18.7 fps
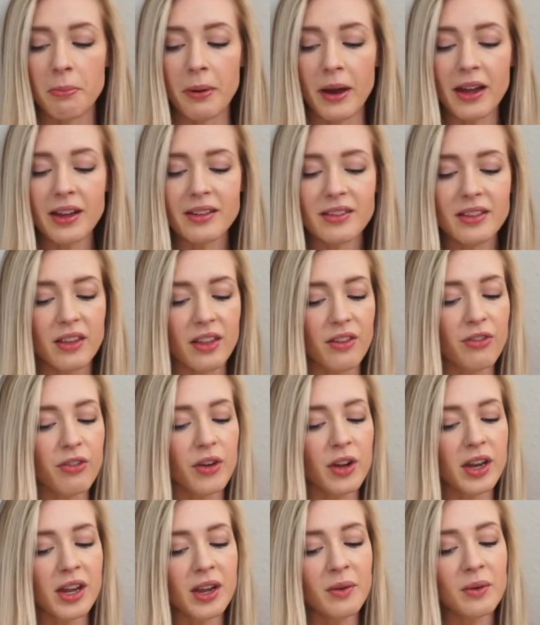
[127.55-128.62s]
but the
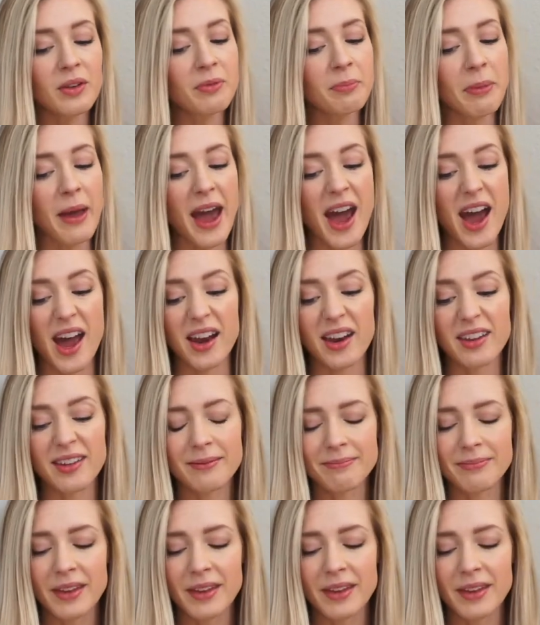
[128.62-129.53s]
footing was bad.